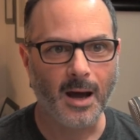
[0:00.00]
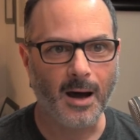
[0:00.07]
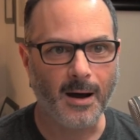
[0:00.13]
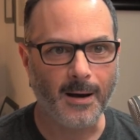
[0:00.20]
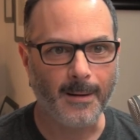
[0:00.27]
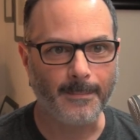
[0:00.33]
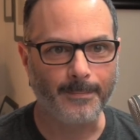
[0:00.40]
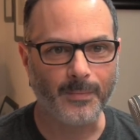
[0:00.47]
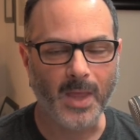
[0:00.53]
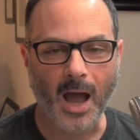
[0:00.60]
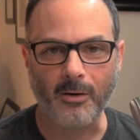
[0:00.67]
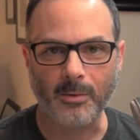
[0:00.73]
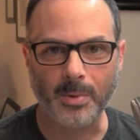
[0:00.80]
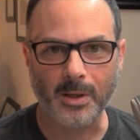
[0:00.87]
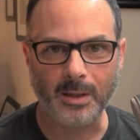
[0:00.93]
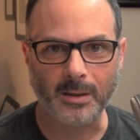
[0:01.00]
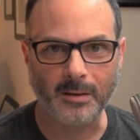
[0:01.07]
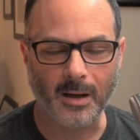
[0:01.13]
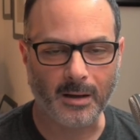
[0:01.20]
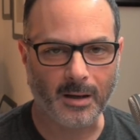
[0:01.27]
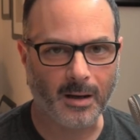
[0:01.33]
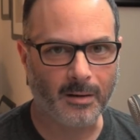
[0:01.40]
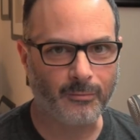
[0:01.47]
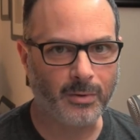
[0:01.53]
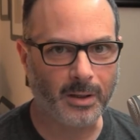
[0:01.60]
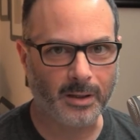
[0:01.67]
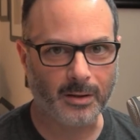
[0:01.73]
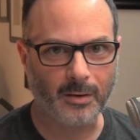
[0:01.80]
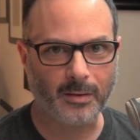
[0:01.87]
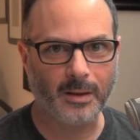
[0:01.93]
Um, that would be a, a,
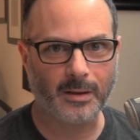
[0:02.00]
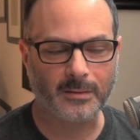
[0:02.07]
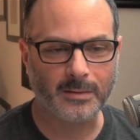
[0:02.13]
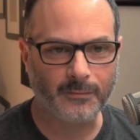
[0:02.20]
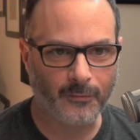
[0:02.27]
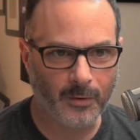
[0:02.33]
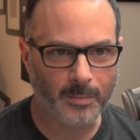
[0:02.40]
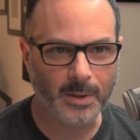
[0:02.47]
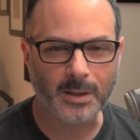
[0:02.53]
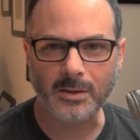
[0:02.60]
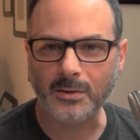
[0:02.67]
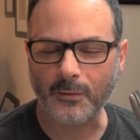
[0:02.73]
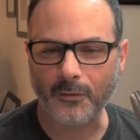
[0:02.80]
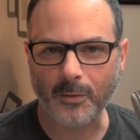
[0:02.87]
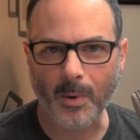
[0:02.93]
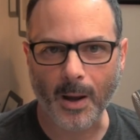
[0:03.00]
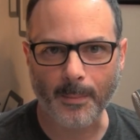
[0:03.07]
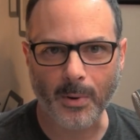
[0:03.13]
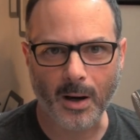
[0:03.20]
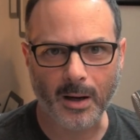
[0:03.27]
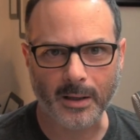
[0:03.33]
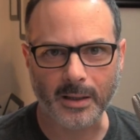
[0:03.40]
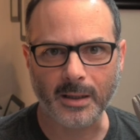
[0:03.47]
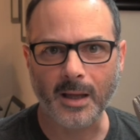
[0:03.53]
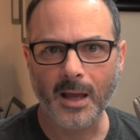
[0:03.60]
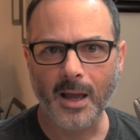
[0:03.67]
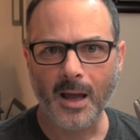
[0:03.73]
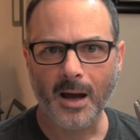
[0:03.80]
really good thing for me to do for my body.